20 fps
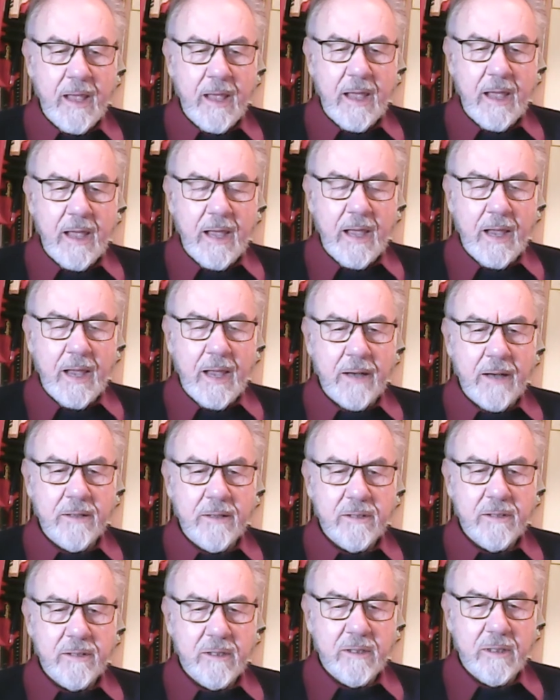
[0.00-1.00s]
And
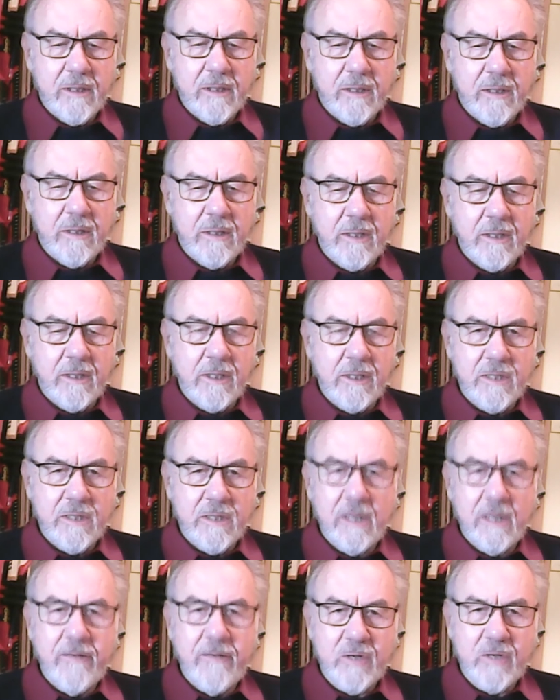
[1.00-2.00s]
you can
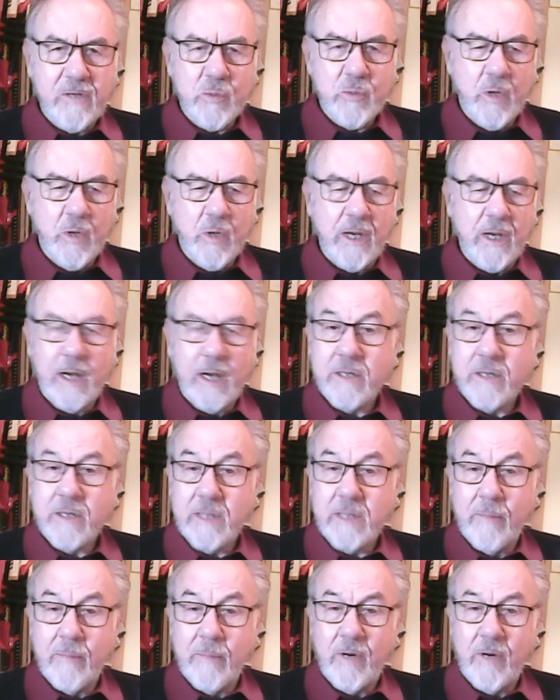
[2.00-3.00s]
tell if it's working because
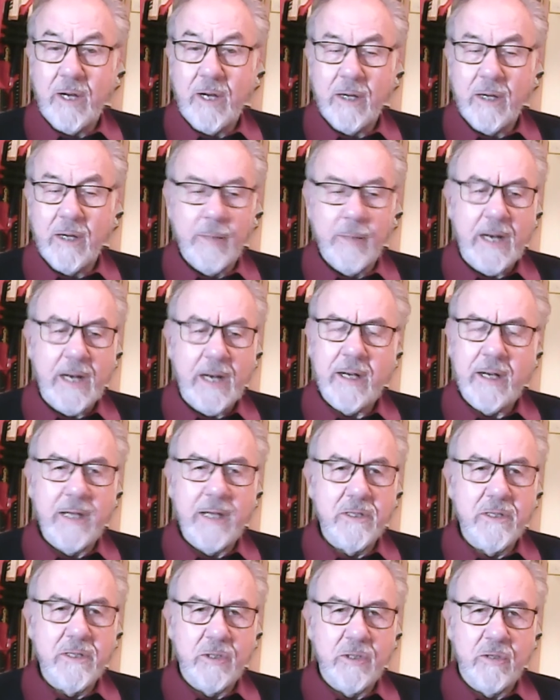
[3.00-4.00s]
they breed. I mean,
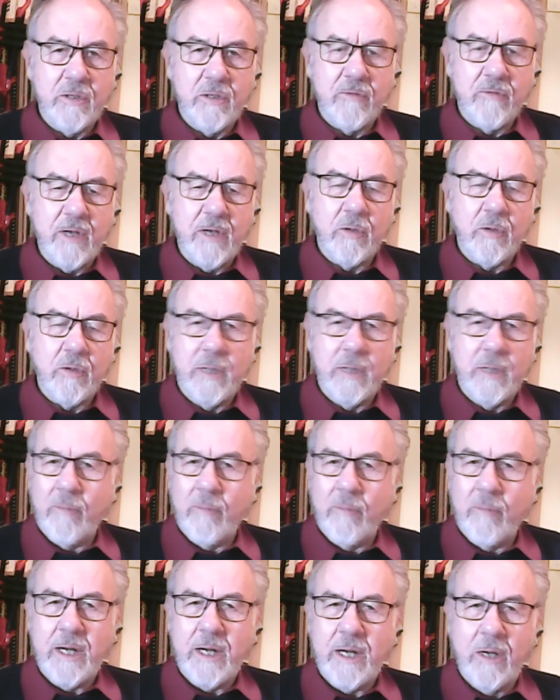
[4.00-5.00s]
Adelaide Zoo's record in
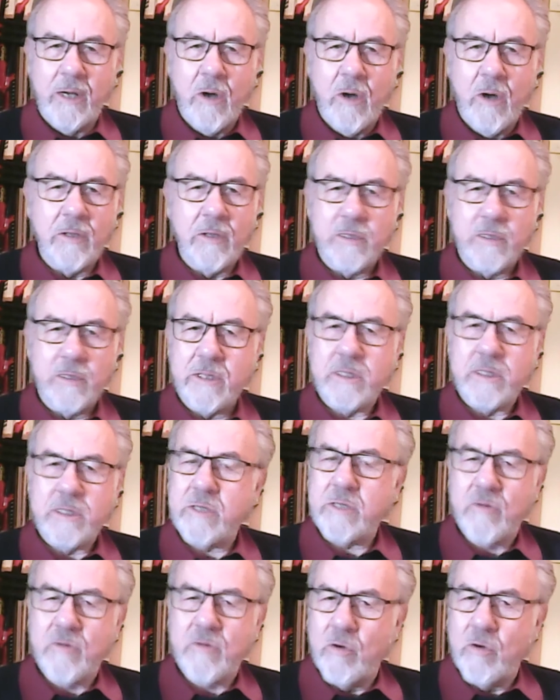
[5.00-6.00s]
breeding otters is
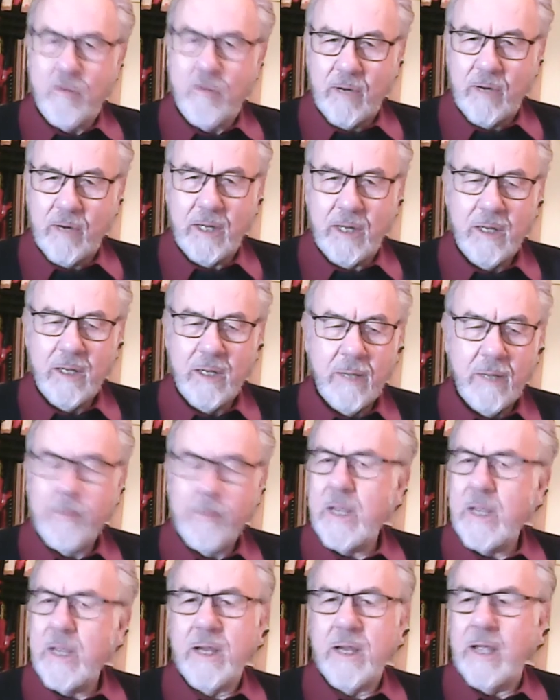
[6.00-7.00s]
extraordinary.
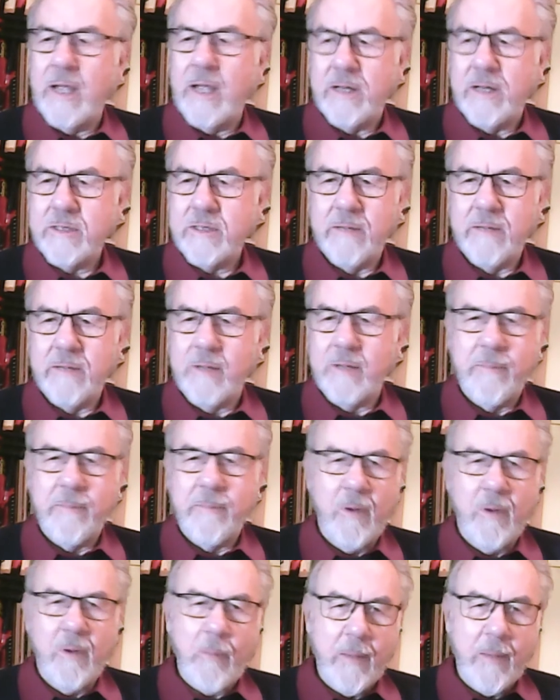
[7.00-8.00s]
Meerkats, they, they
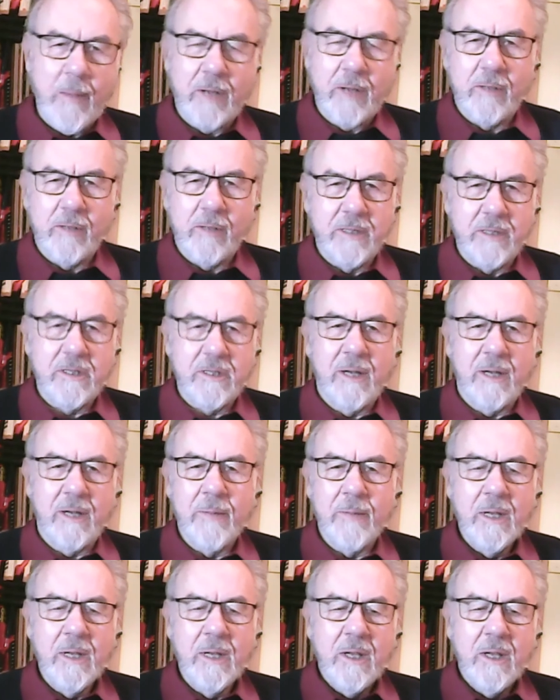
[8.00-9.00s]
pop them out all the time.
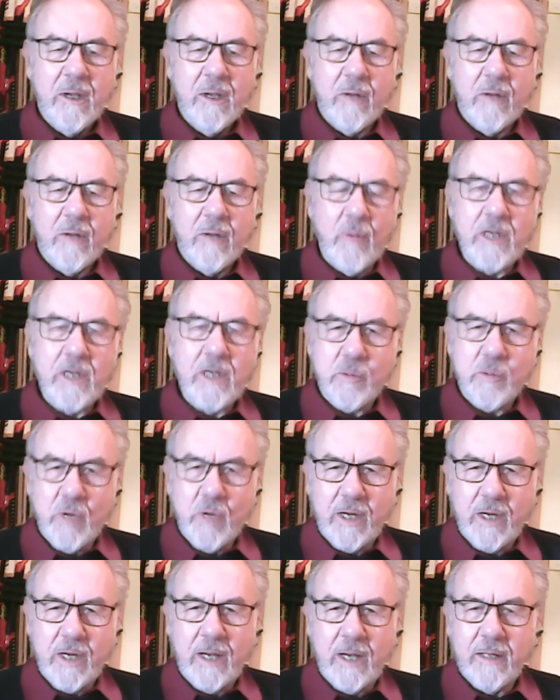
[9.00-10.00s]
When it's
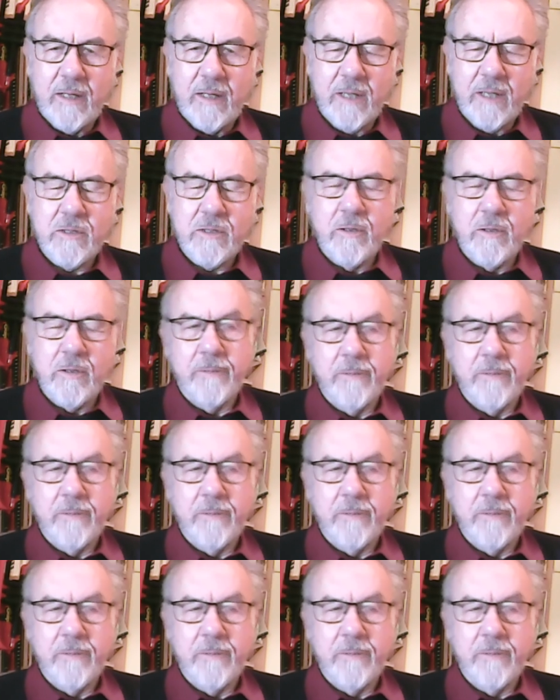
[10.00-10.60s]
working, that's good.